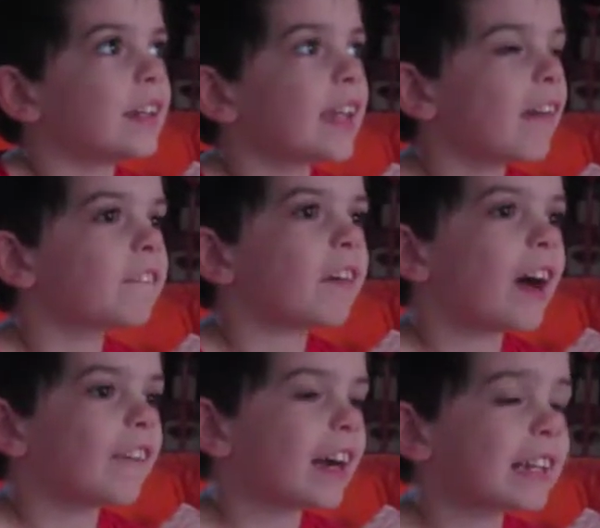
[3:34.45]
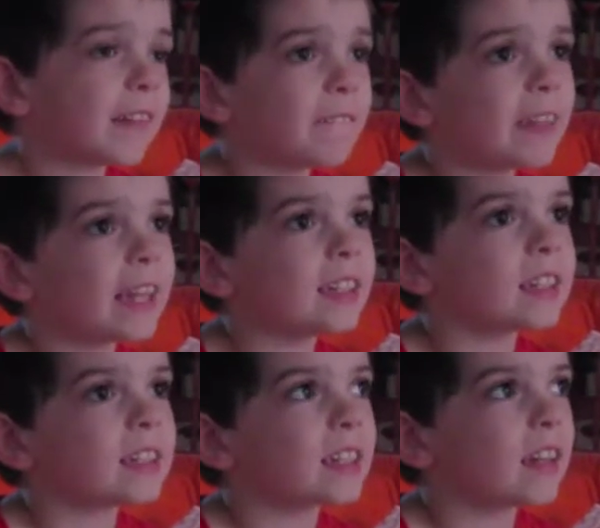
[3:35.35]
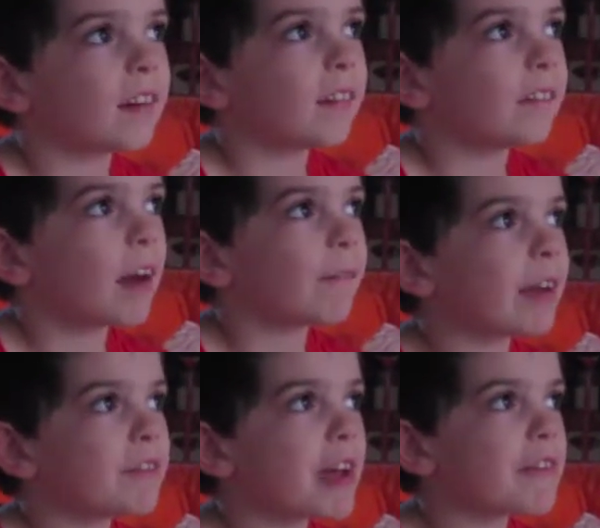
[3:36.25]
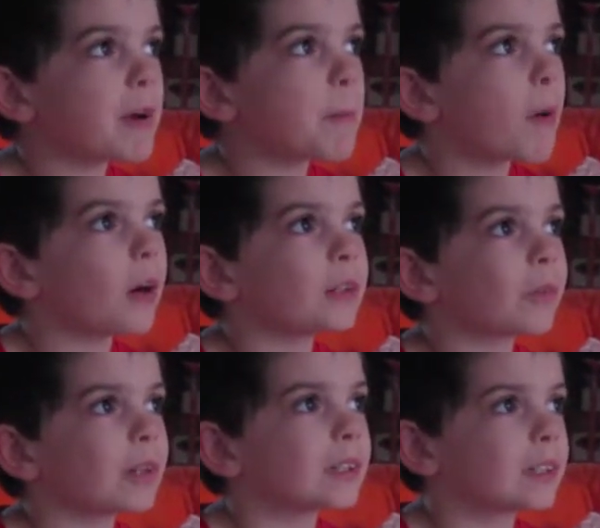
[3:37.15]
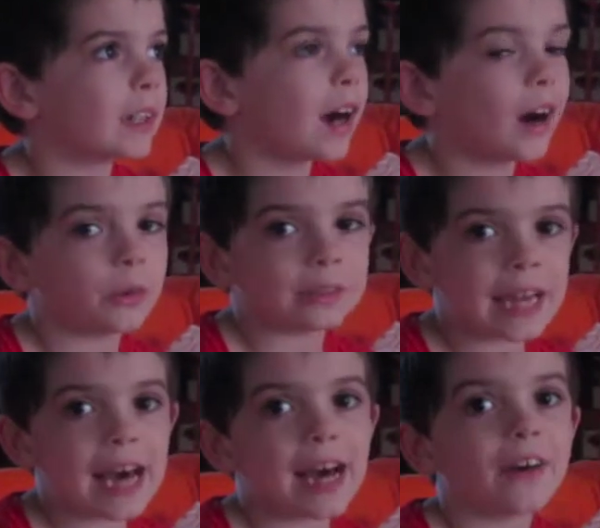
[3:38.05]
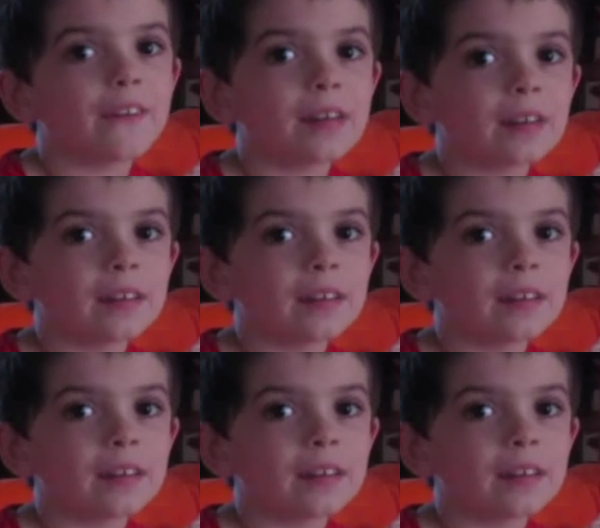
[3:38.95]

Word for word: Yep, I like the beach. And my favorite part was the hotel.